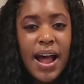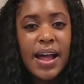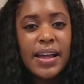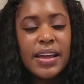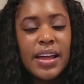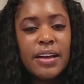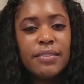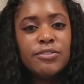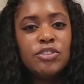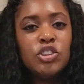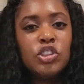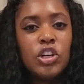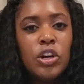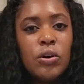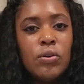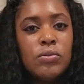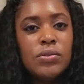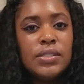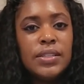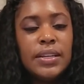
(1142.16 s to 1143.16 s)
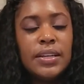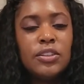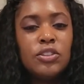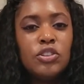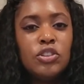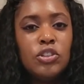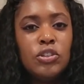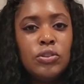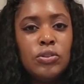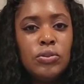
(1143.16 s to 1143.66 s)
I have chosen
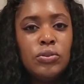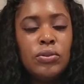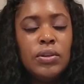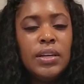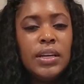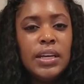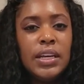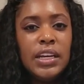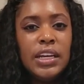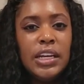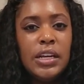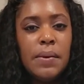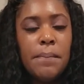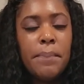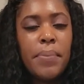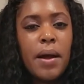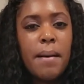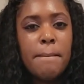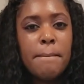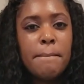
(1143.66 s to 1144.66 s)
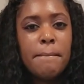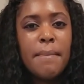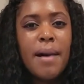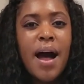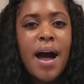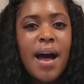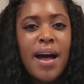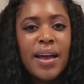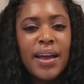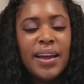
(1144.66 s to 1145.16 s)
to keep
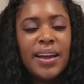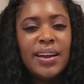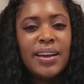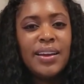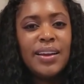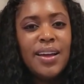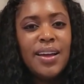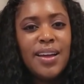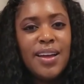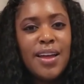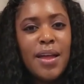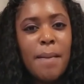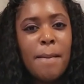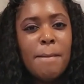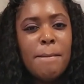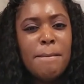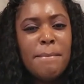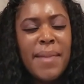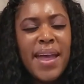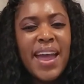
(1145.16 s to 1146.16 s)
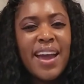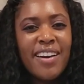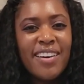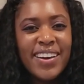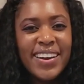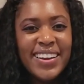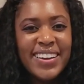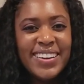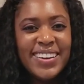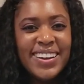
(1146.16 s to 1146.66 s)
my
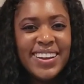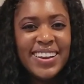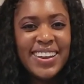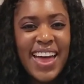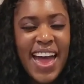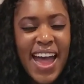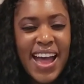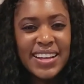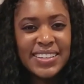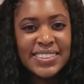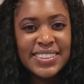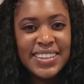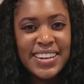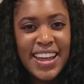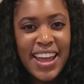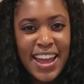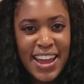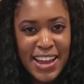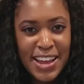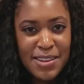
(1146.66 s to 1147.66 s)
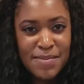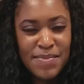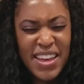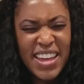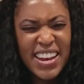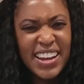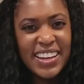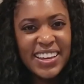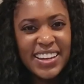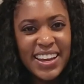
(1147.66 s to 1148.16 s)
married last name.
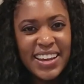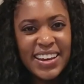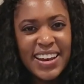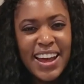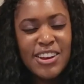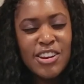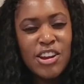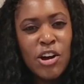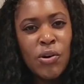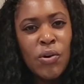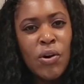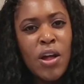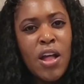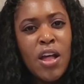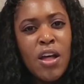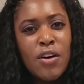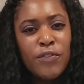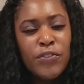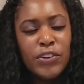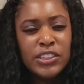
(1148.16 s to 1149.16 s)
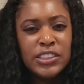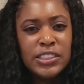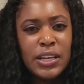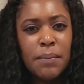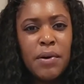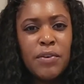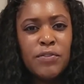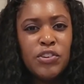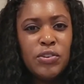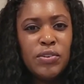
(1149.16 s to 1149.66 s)
And again, I know for
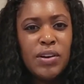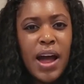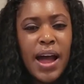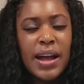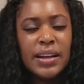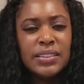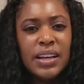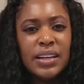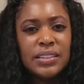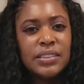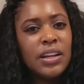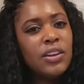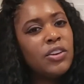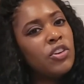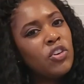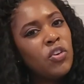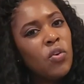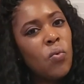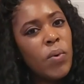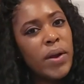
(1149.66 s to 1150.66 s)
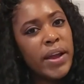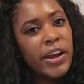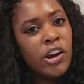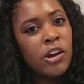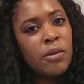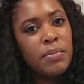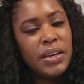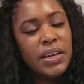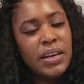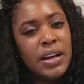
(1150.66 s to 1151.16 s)
some of you guys, that's a little
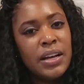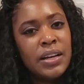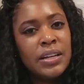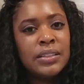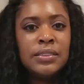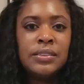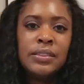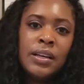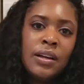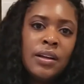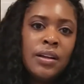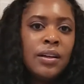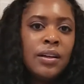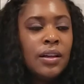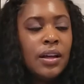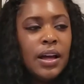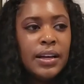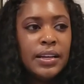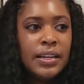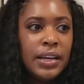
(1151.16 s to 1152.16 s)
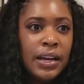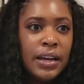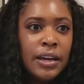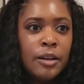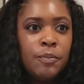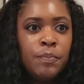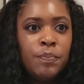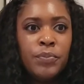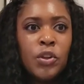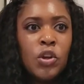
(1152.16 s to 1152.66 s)
weird because,
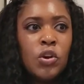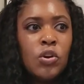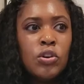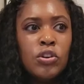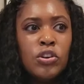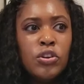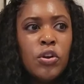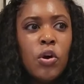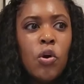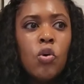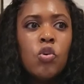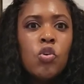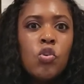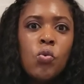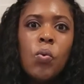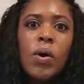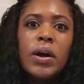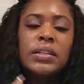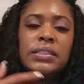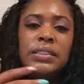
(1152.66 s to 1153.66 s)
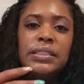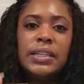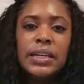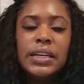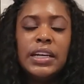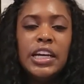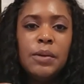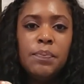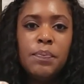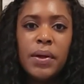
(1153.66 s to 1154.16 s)
again, who wants to
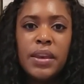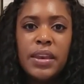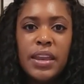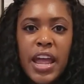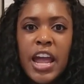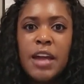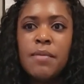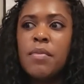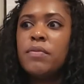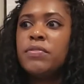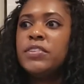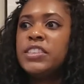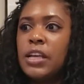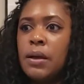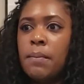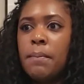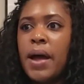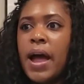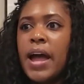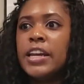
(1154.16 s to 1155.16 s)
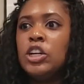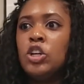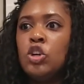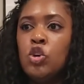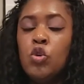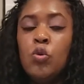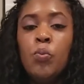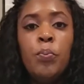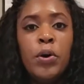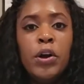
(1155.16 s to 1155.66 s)
keep a name of somebody
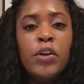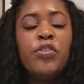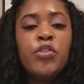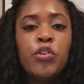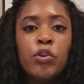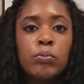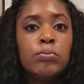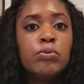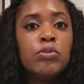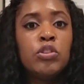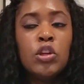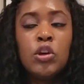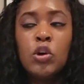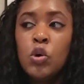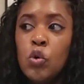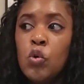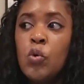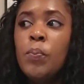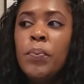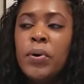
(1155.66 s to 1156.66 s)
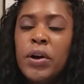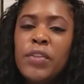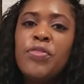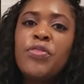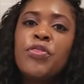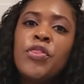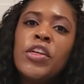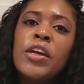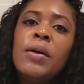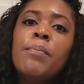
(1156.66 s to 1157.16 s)
who put
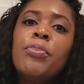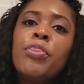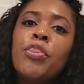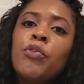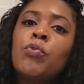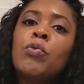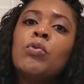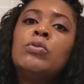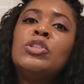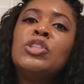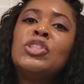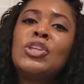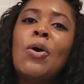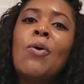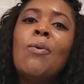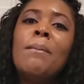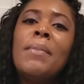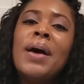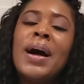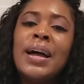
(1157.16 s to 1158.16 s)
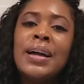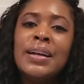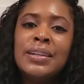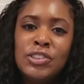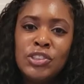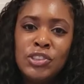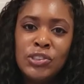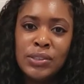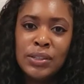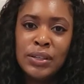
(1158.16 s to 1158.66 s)
them through so
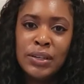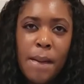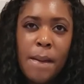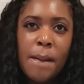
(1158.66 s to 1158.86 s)
much?